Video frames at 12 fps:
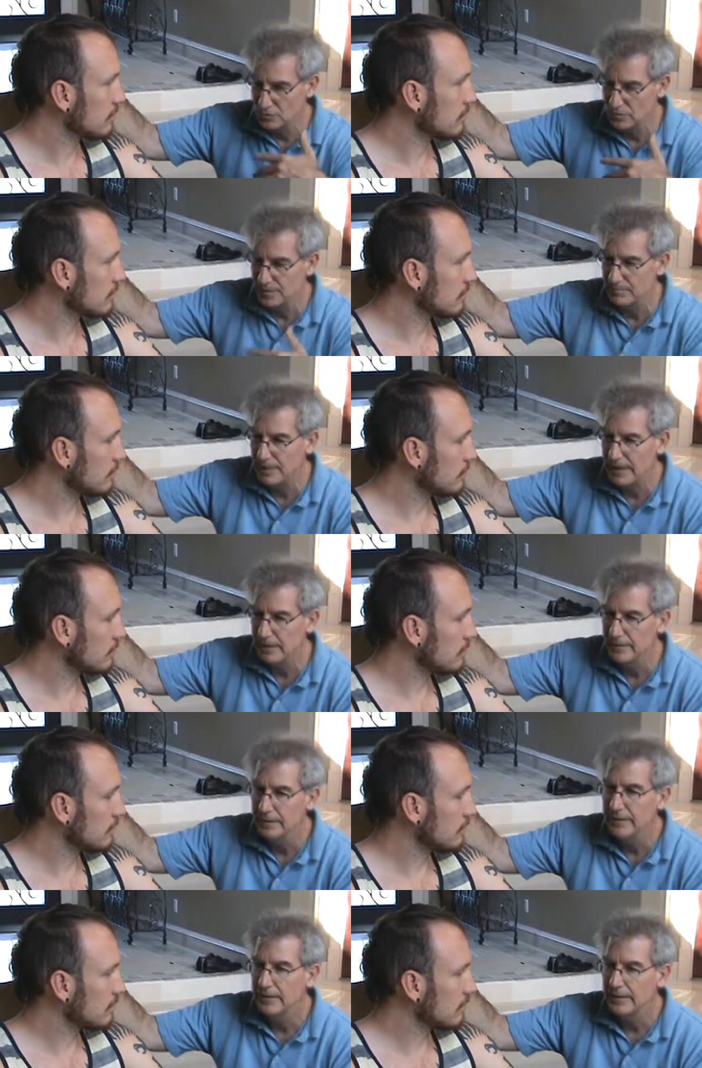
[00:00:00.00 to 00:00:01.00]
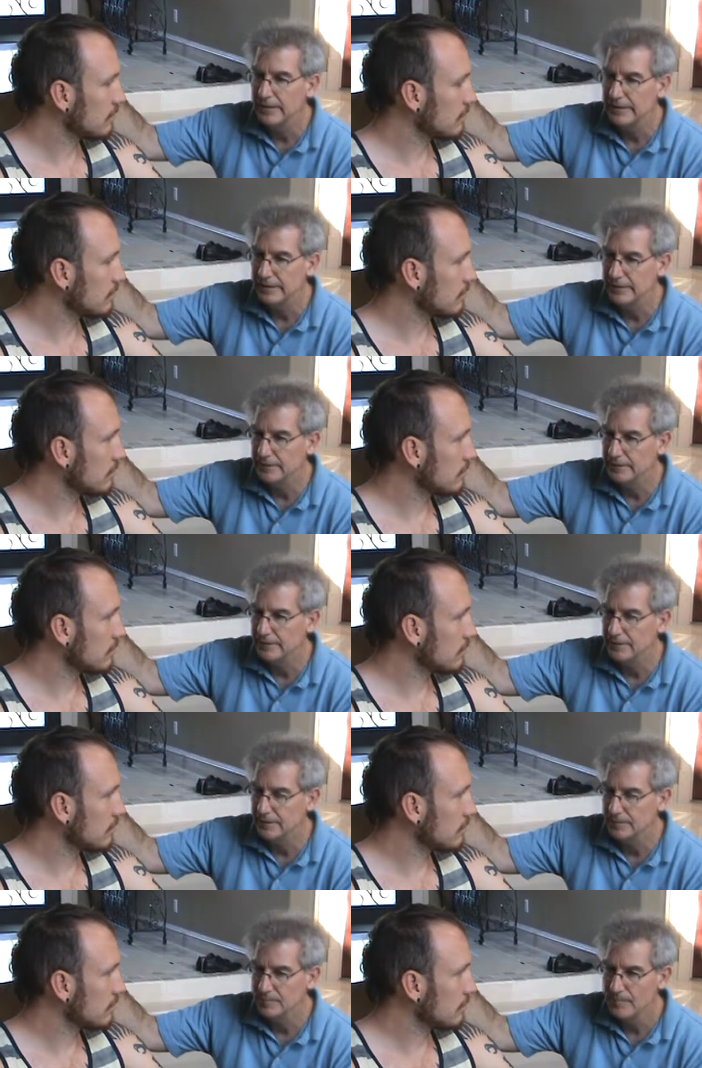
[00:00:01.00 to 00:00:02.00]
Speaker 1: trip out, and
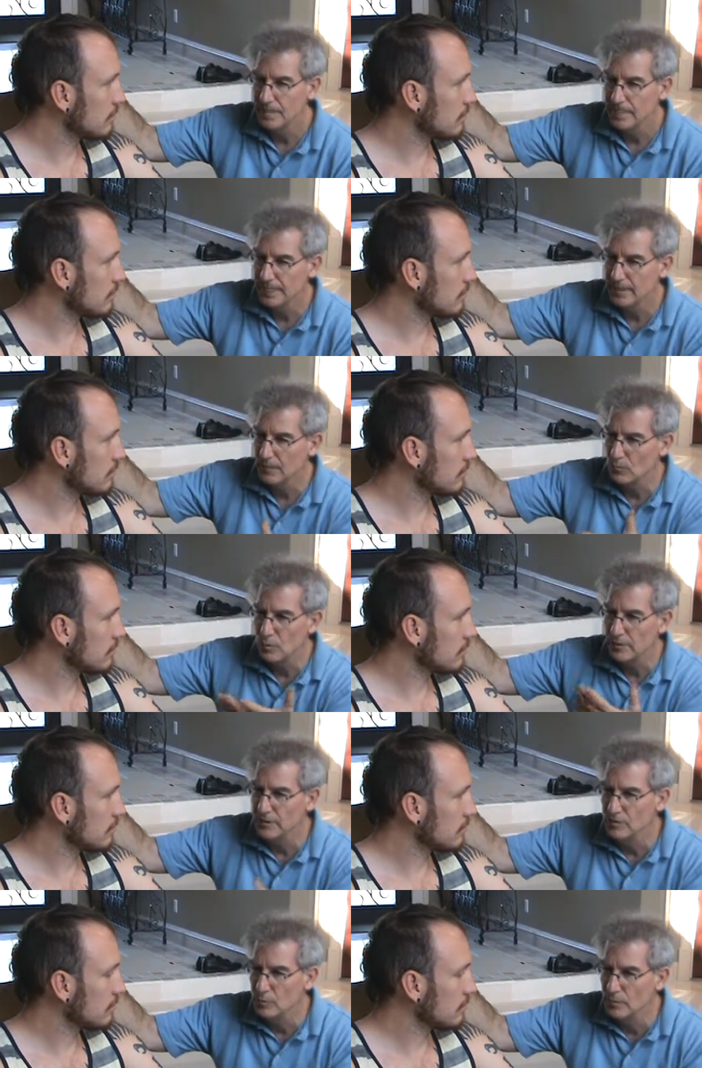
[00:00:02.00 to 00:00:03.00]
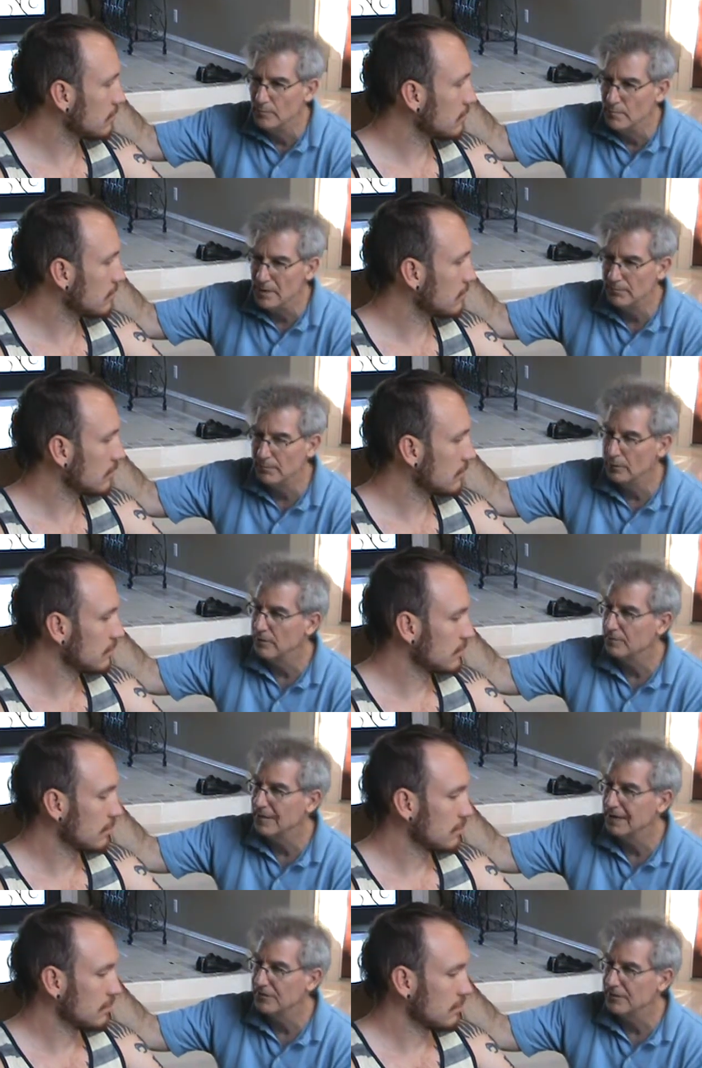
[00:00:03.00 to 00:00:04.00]
uh, what do you remember
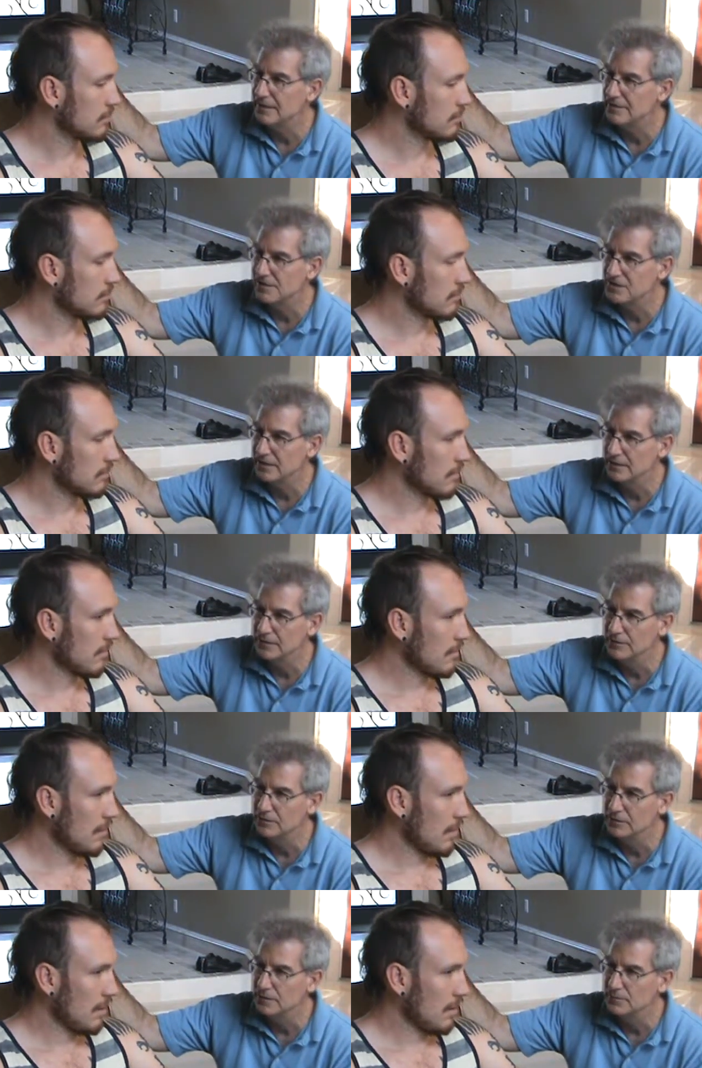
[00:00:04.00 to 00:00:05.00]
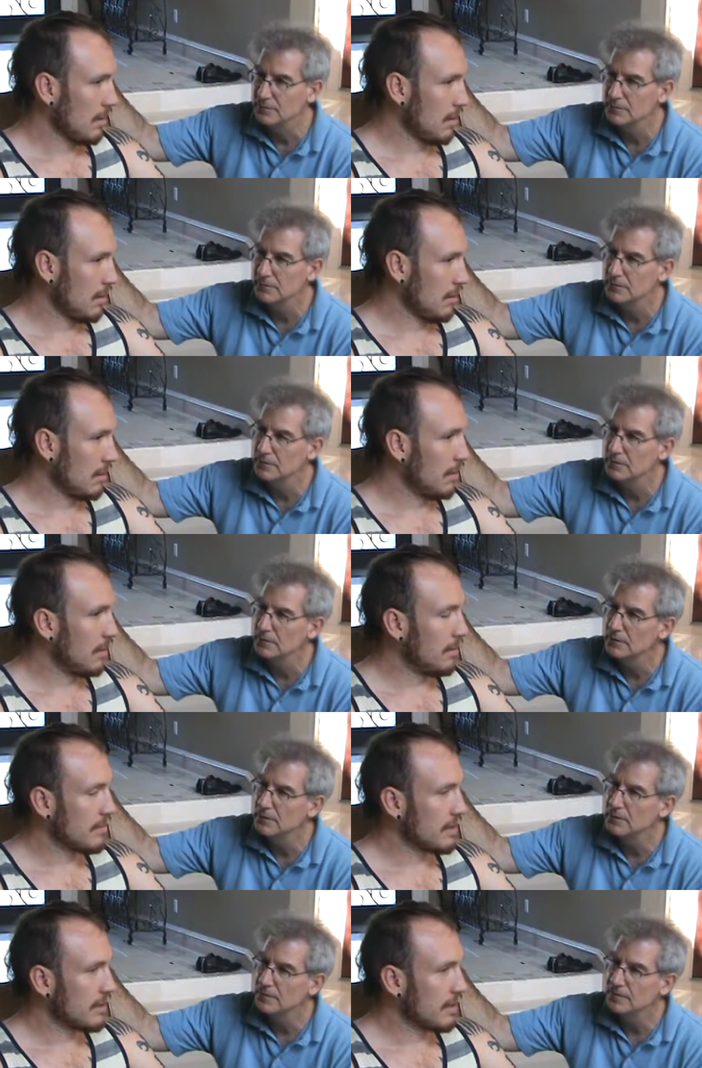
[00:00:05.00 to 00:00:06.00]
about that second trip?
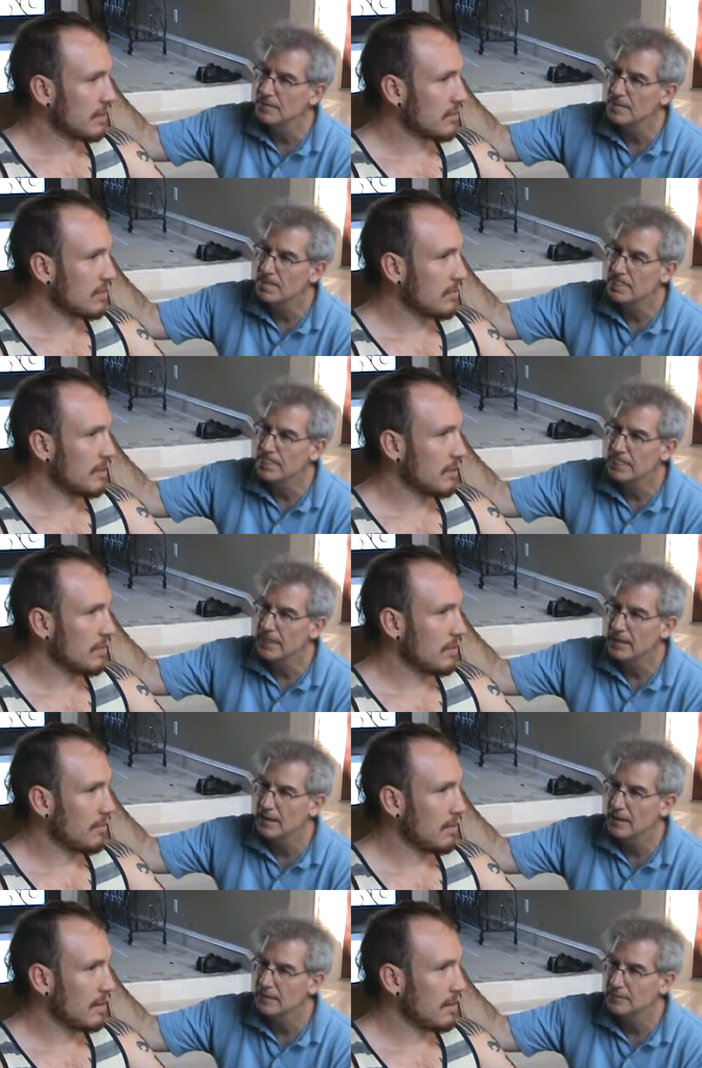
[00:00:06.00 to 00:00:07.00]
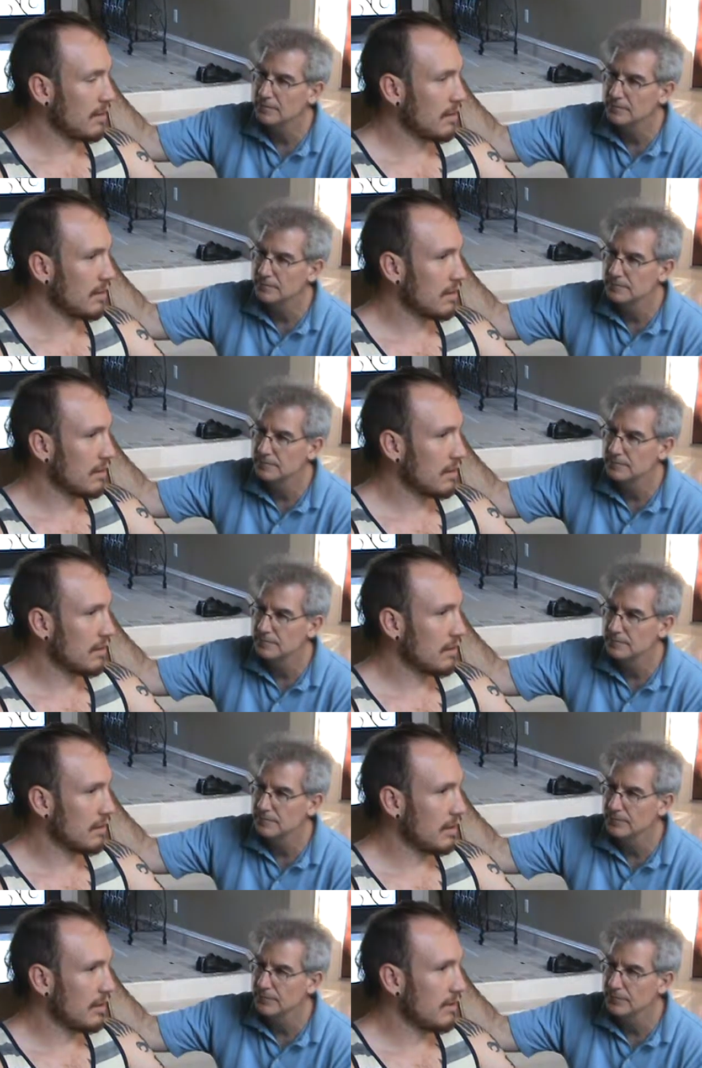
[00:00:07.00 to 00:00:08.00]
Speaker 2: Um, the second trip, I know we went a
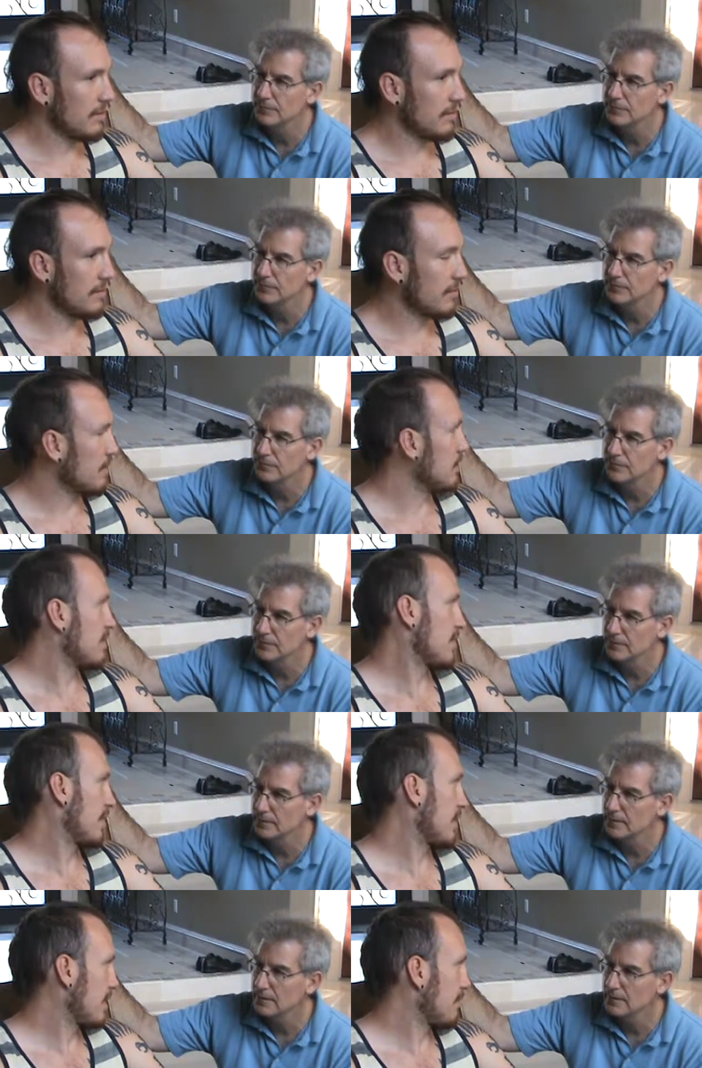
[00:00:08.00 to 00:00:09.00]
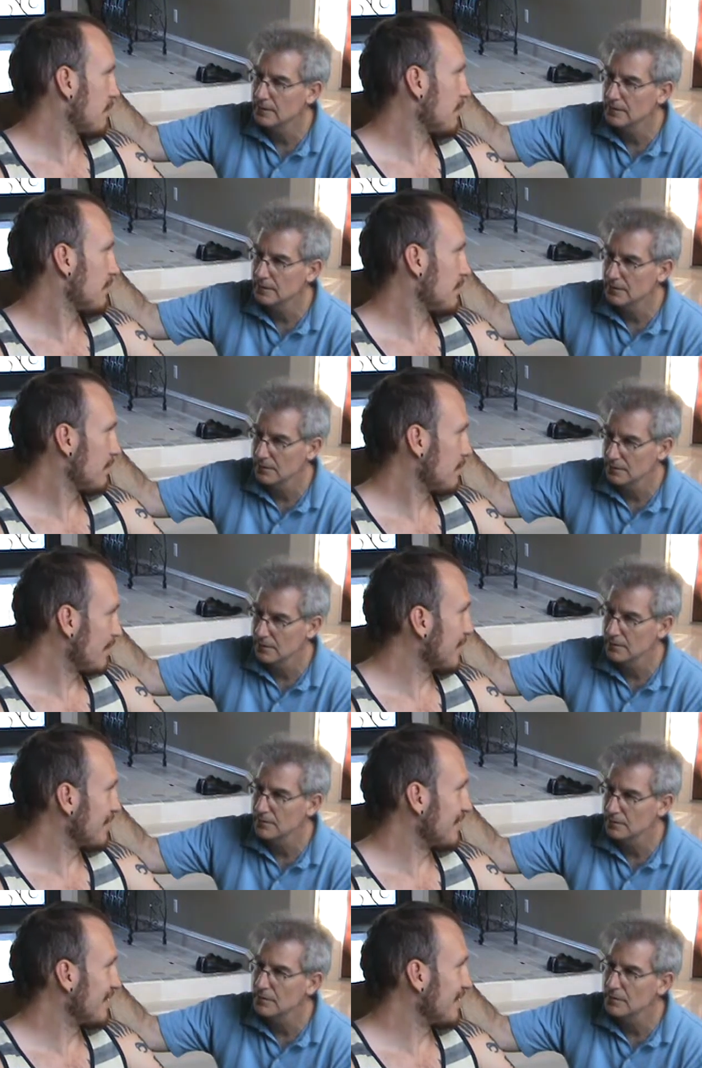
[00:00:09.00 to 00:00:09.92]
little lighter than the first, and I kept bugging